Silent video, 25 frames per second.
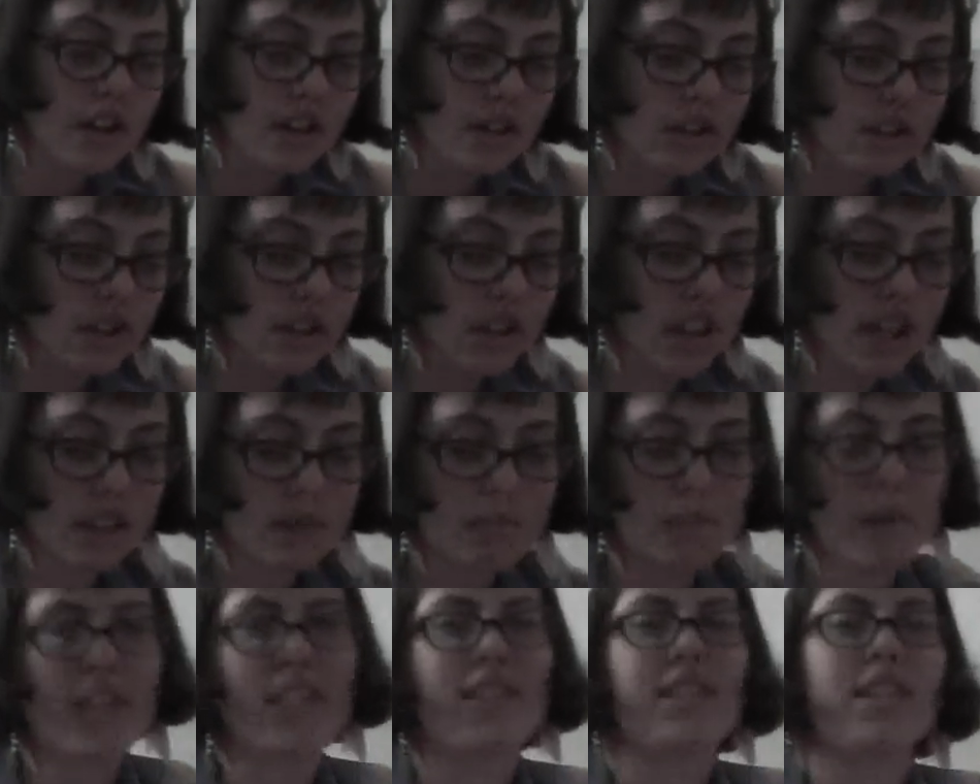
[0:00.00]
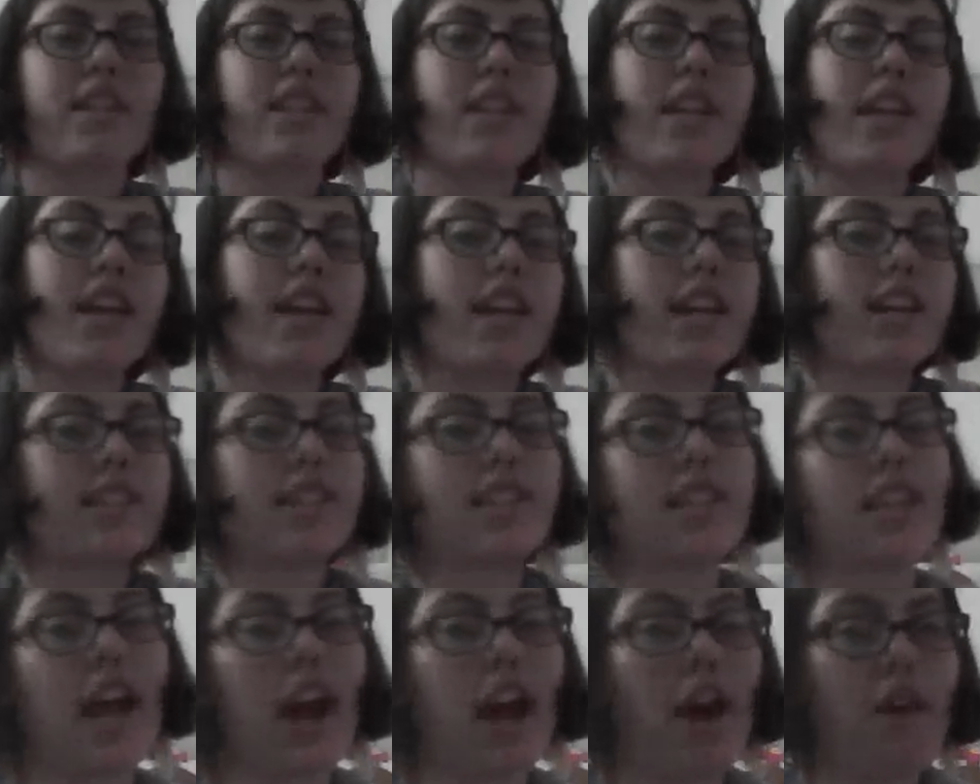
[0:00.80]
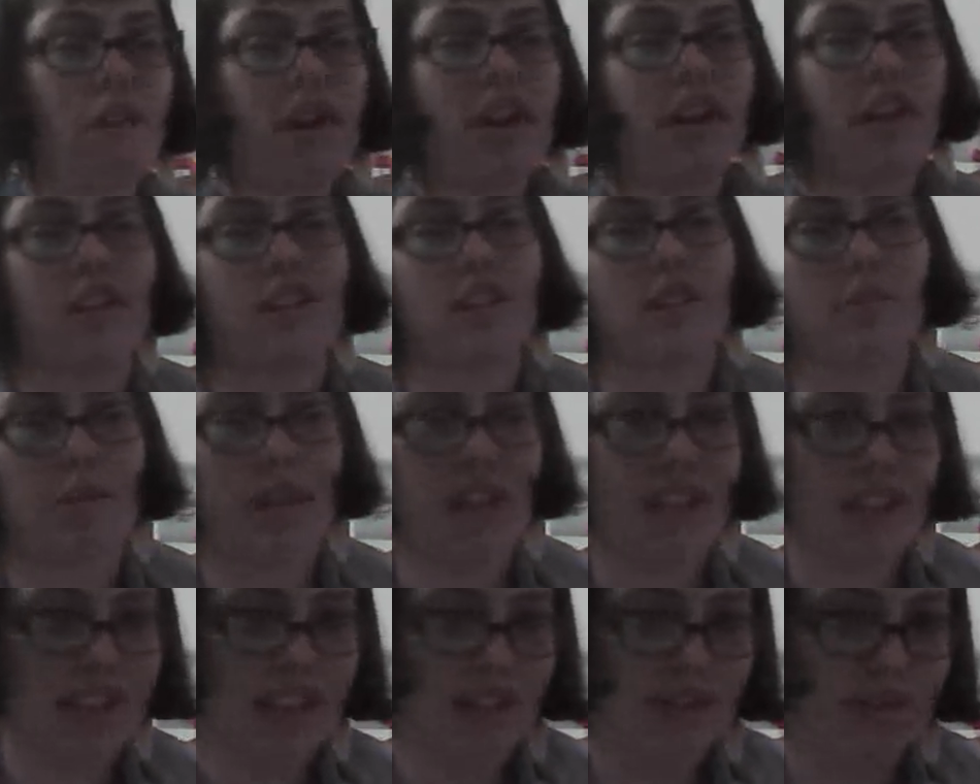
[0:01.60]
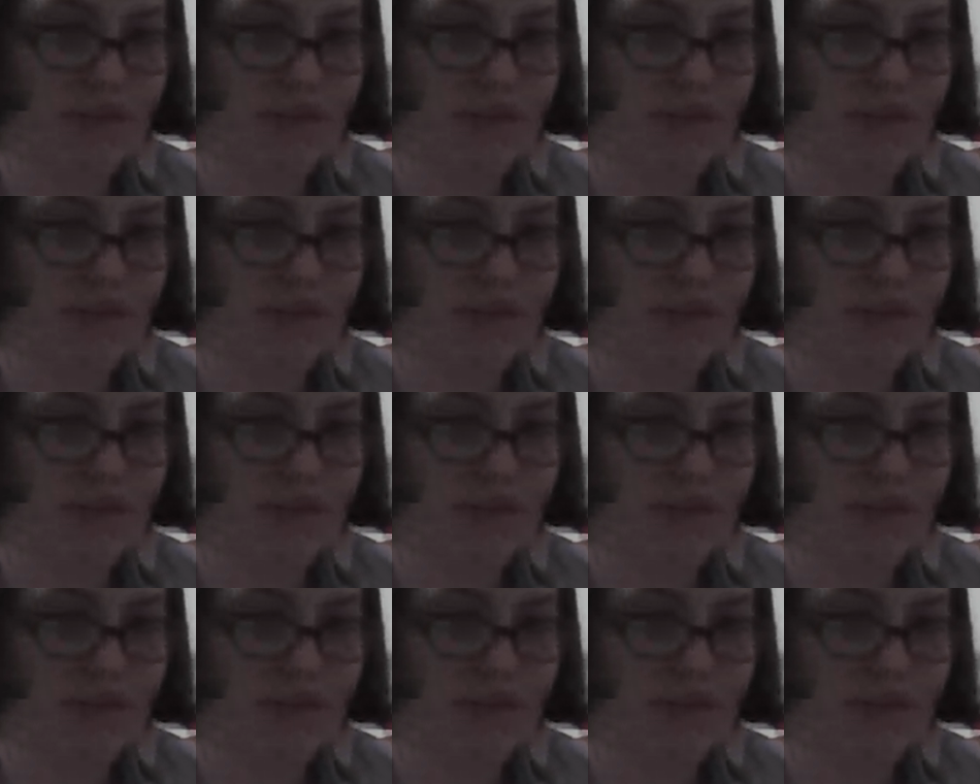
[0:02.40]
So that's basically, I guess, how I could explain